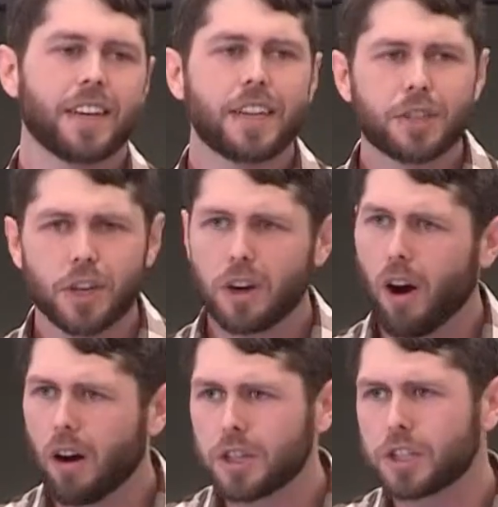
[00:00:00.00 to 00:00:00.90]
He took
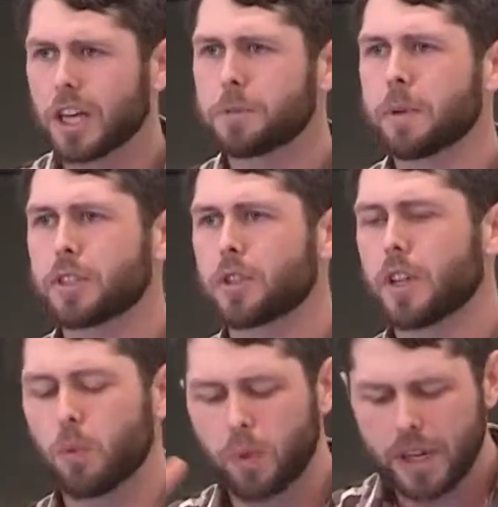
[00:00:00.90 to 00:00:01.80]
our judgment so
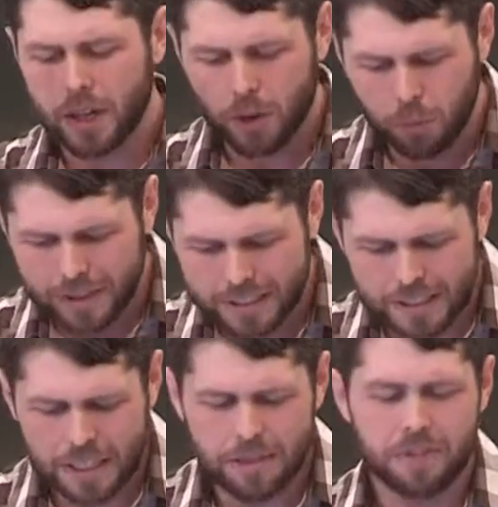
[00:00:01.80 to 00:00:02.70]
that we could
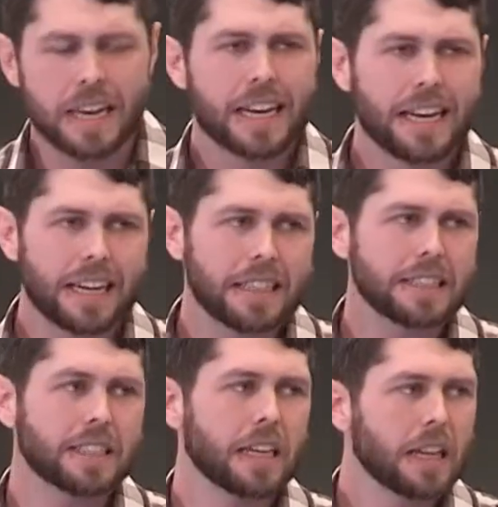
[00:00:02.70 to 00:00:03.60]
receive
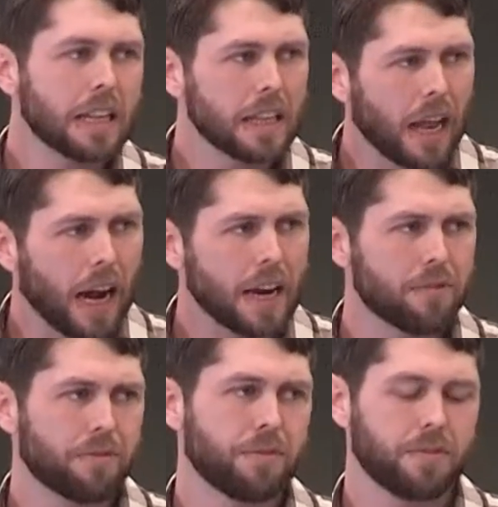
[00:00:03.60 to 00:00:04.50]
His
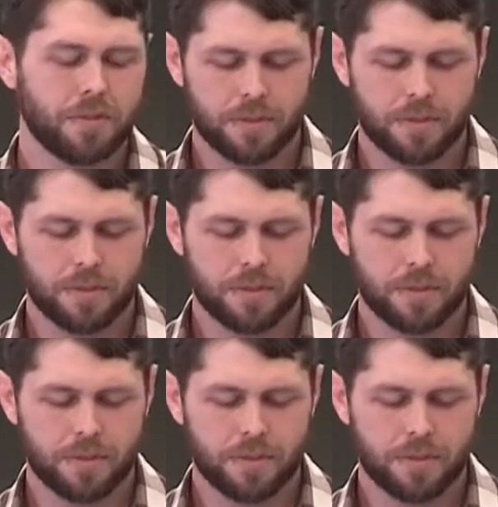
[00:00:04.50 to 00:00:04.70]
life.